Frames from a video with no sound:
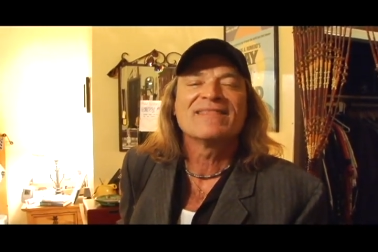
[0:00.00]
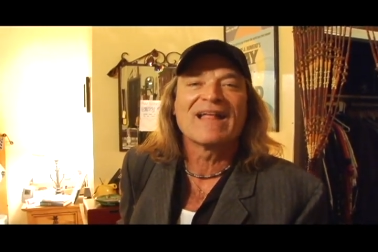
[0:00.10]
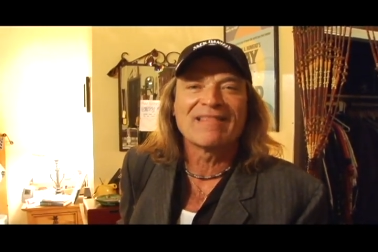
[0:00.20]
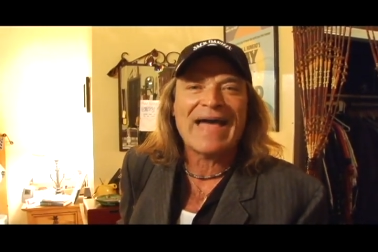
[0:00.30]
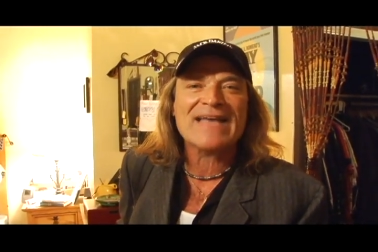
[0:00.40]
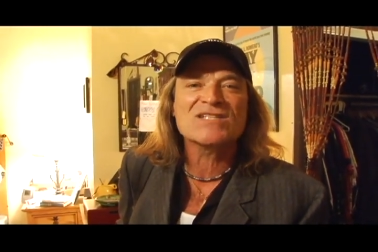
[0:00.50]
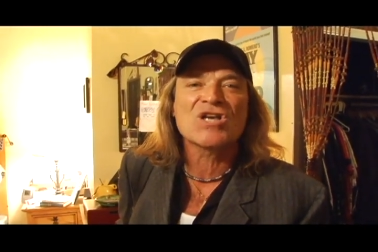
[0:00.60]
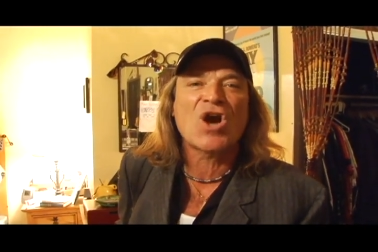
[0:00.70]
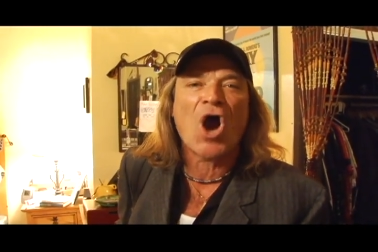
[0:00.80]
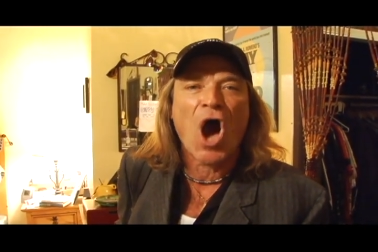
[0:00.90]
The
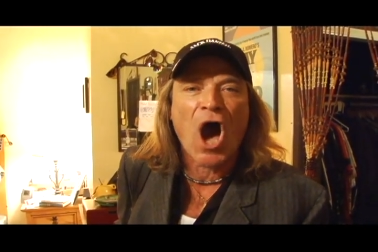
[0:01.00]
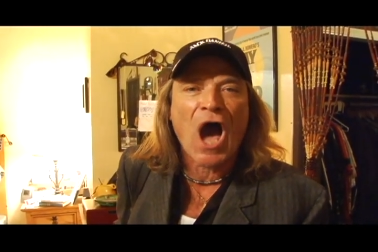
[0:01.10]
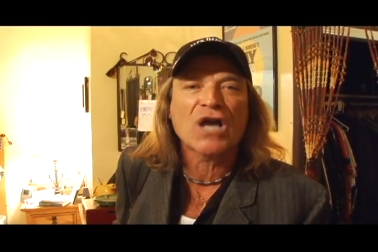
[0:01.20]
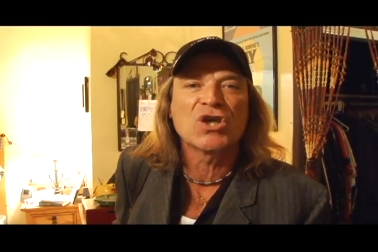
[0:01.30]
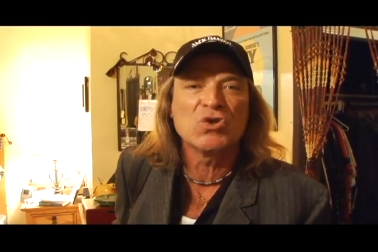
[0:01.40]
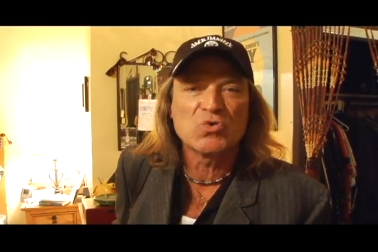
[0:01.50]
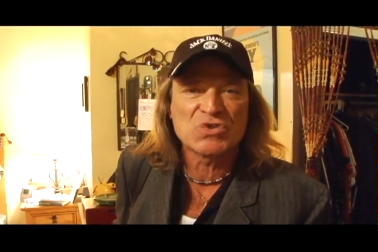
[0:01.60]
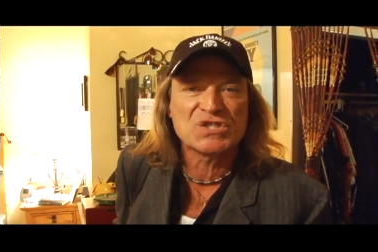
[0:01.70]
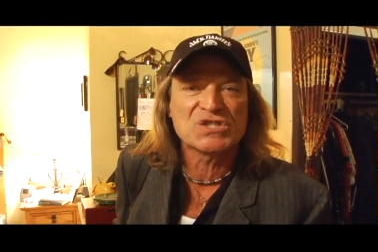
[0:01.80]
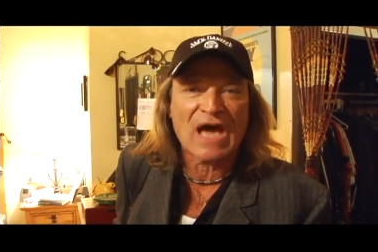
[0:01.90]
last cock you
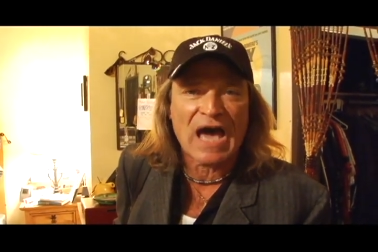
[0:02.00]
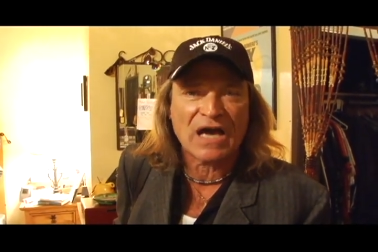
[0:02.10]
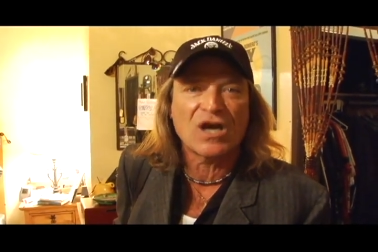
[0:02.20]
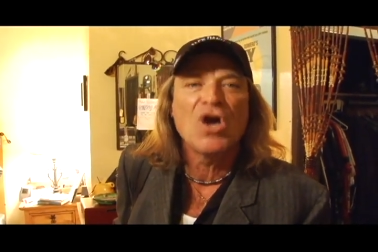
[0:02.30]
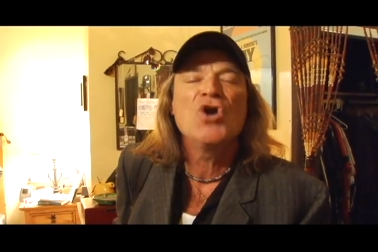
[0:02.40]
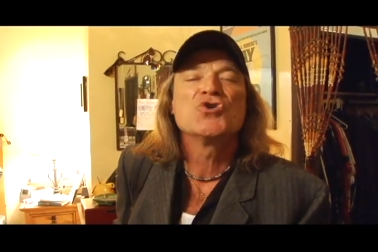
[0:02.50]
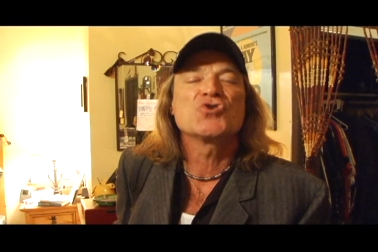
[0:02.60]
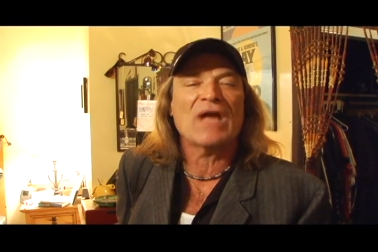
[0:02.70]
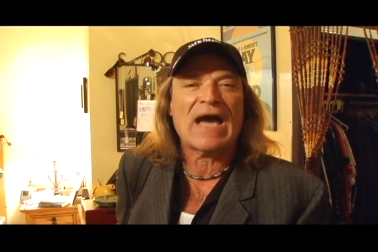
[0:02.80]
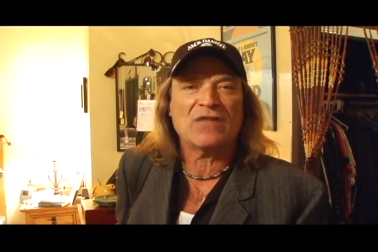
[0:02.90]
suck
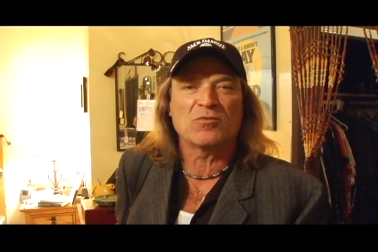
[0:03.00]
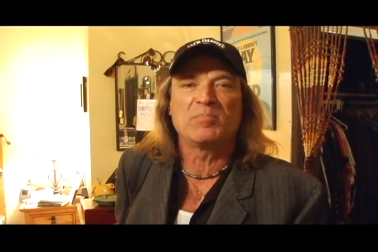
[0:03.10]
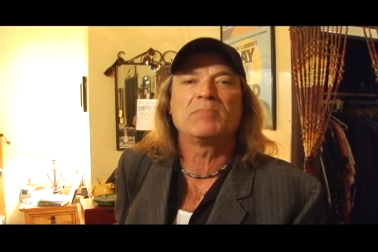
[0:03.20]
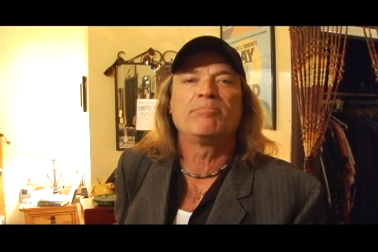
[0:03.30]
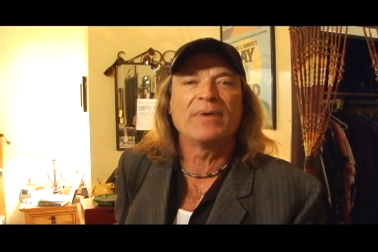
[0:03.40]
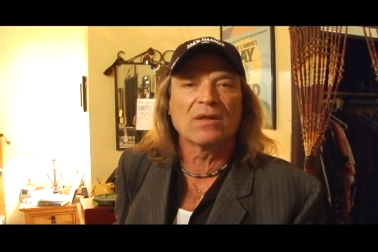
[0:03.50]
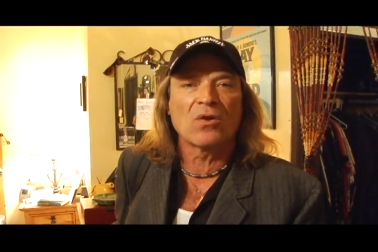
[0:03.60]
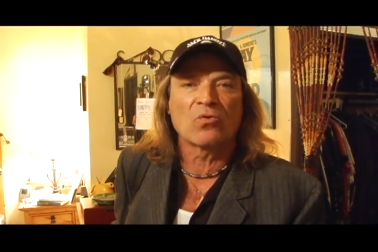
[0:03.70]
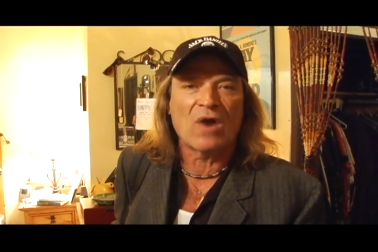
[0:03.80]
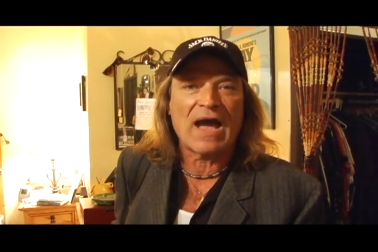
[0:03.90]
should either be Bill
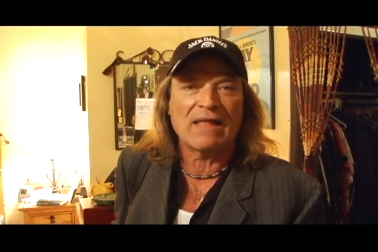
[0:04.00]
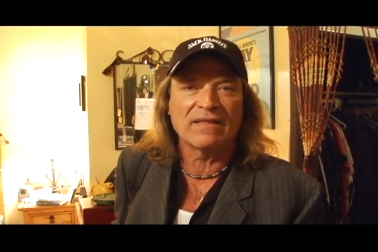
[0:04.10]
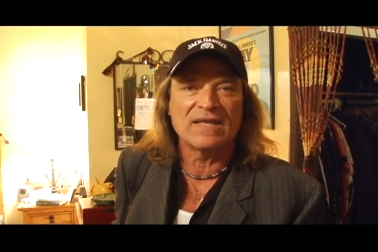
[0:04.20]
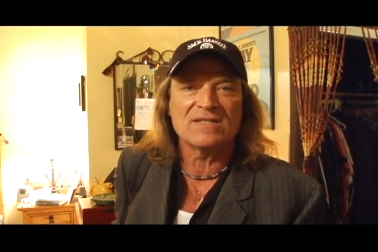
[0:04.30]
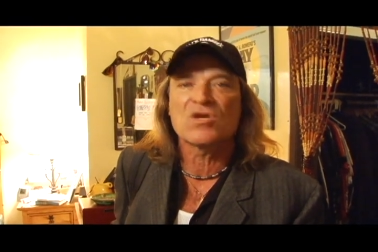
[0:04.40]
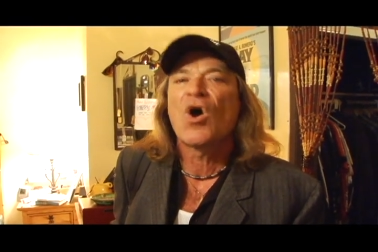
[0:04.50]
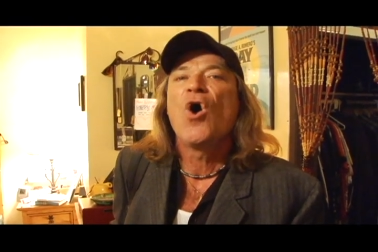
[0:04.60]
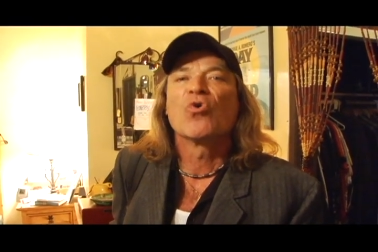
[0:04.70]
O'Reilly's,